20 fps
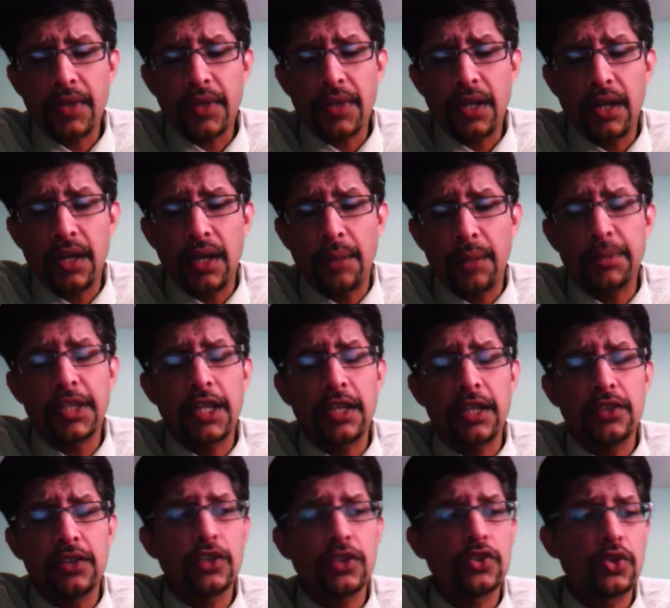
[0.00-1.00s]

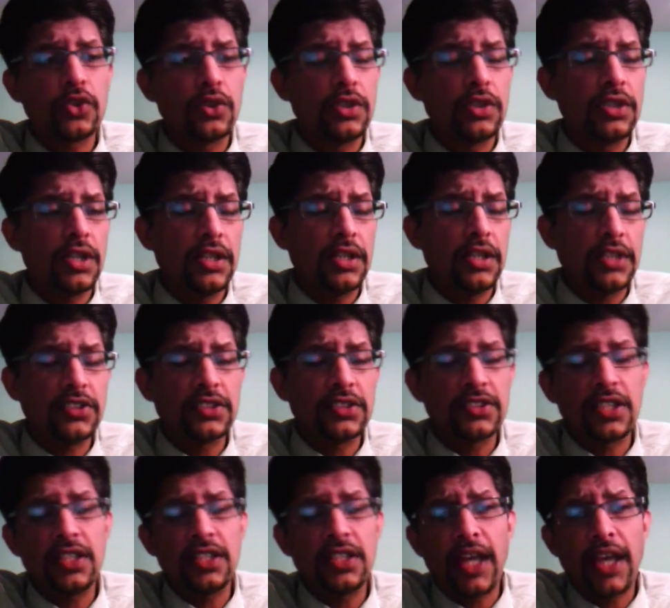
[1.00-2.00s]
They should
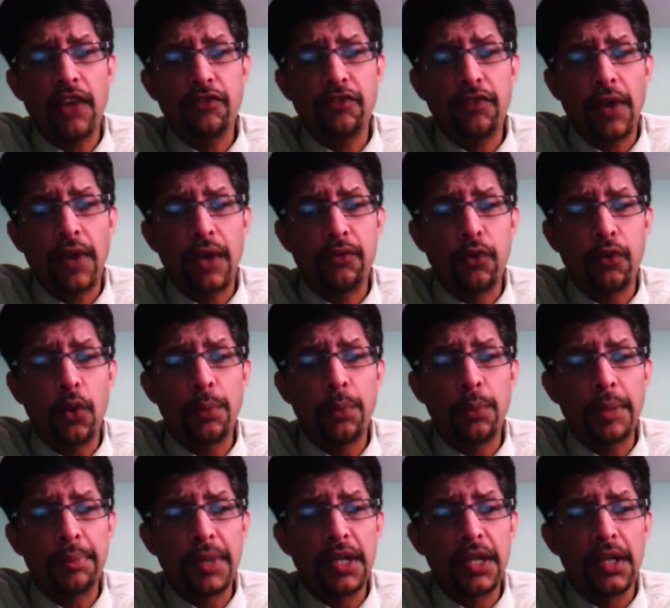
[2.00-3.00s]
necessarily have four
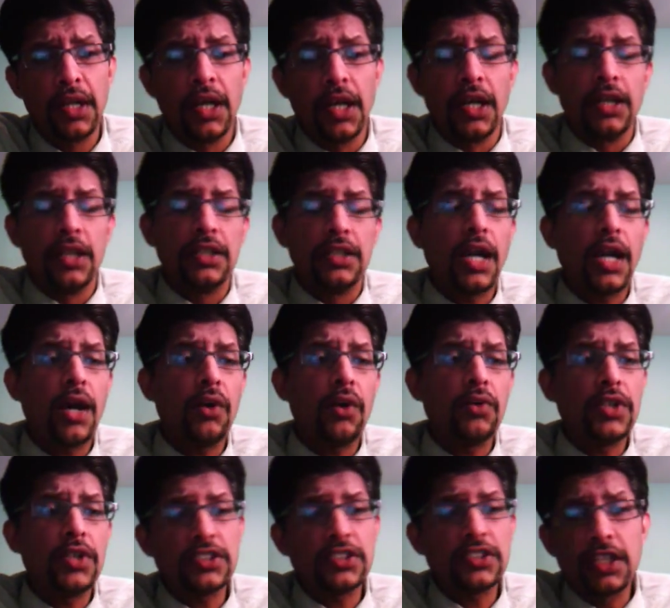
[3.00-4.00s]
people.
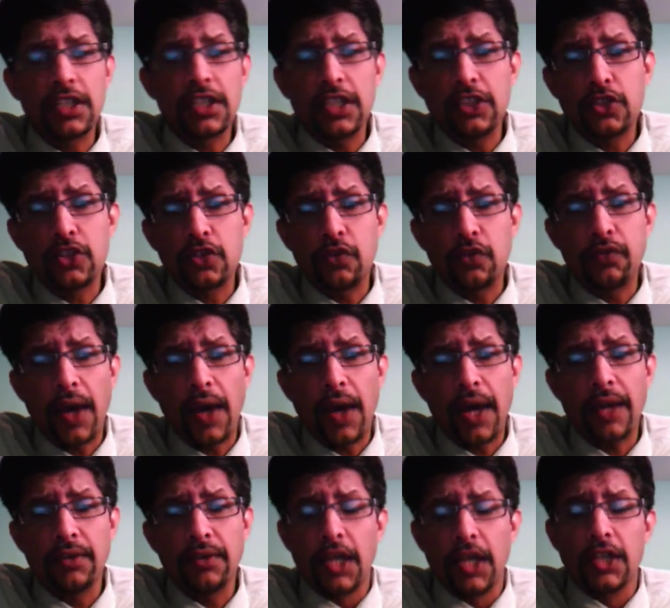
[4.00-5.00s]
Now it has increased to
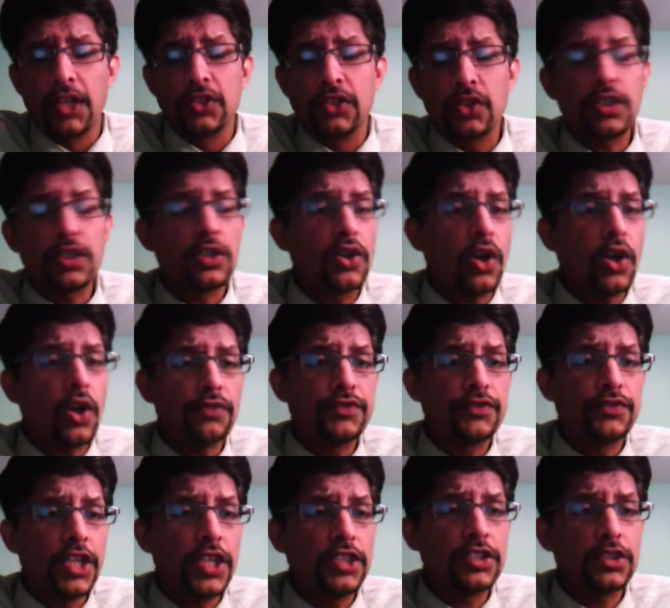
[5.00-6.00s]
five. So there are a lot
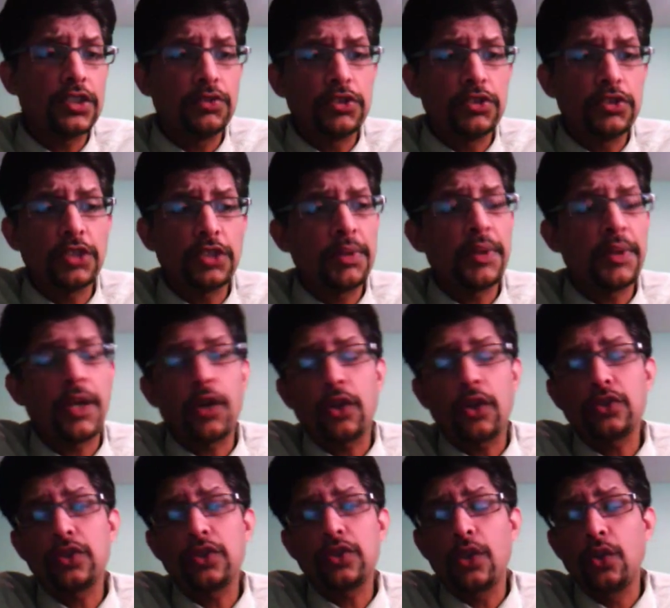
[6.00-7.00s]
of changes which has been, and
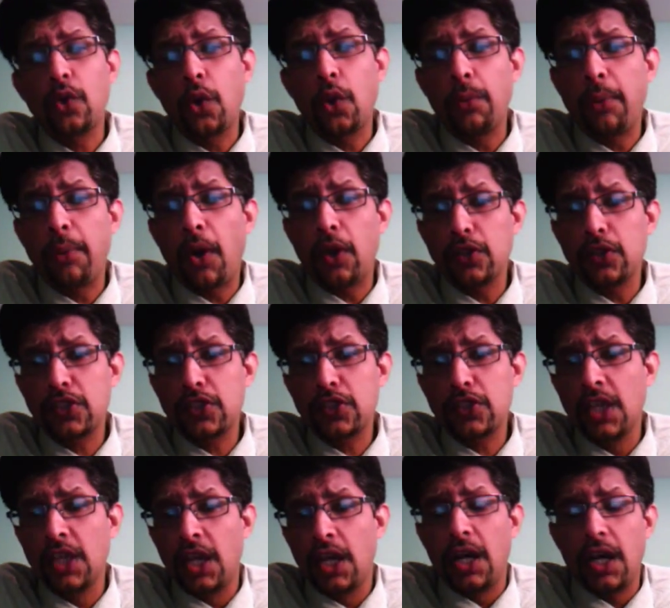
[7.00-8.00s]
also the no
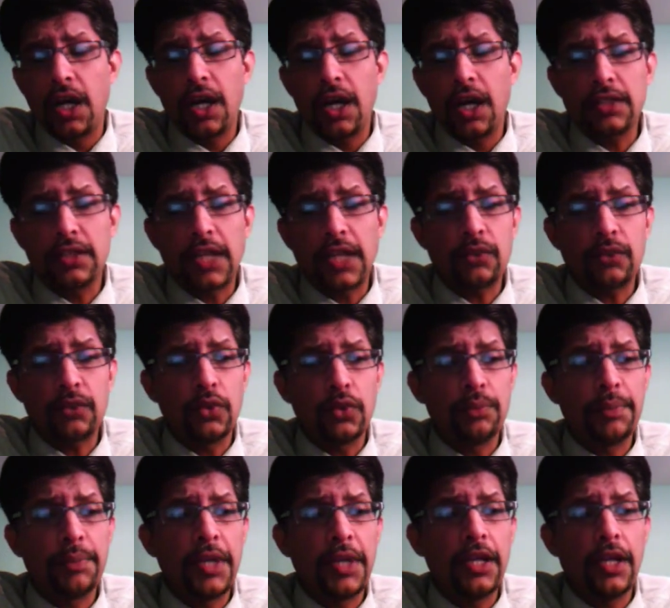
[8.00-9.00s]
balls that
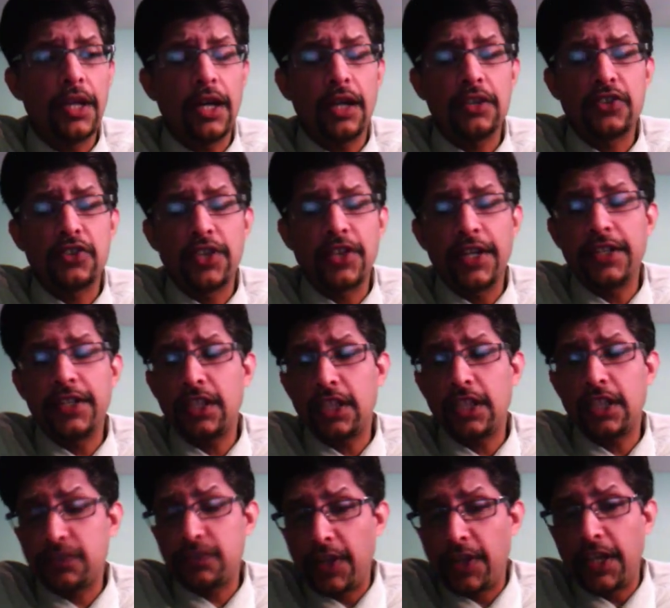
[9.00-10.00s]
would be treated
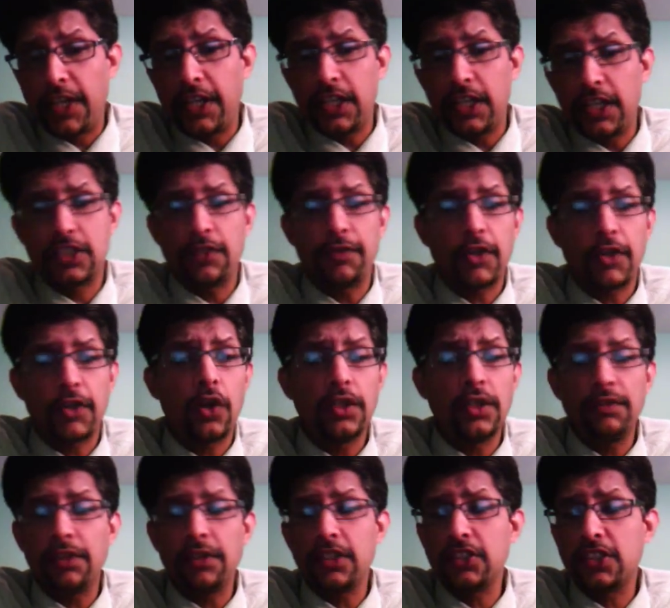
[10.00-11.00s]
as free hits. If at
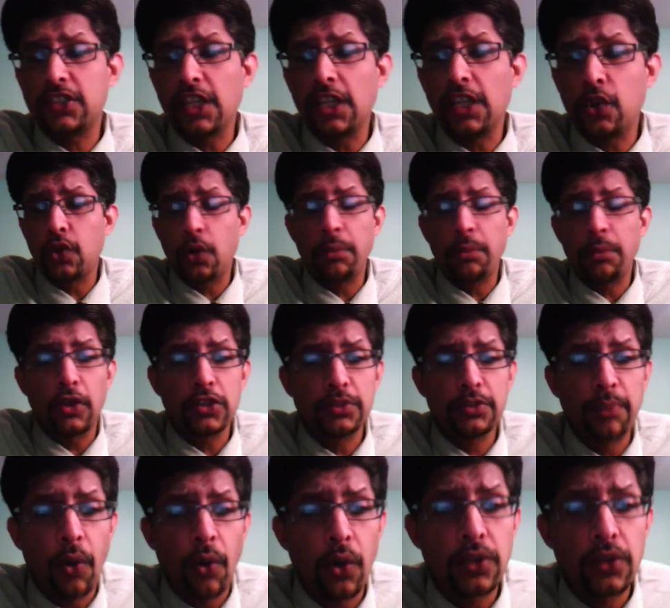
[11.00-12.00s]
all, even a single ball
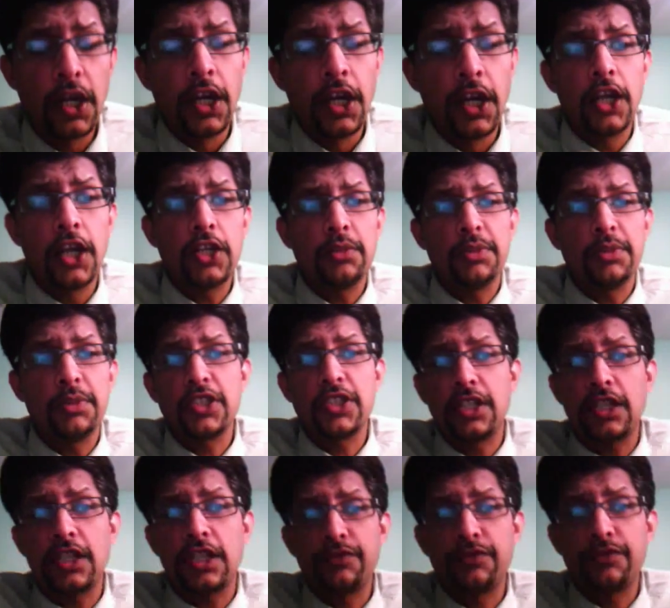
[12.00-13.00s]
is bowled, it will be
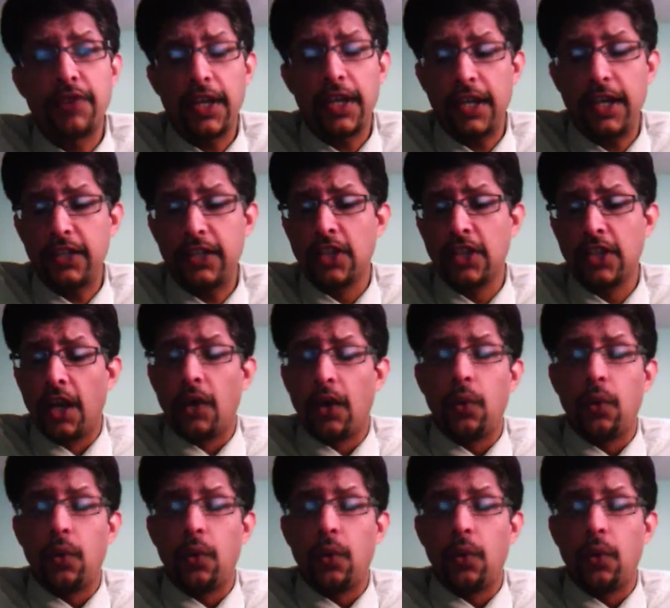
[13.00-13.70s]
treated as free hits.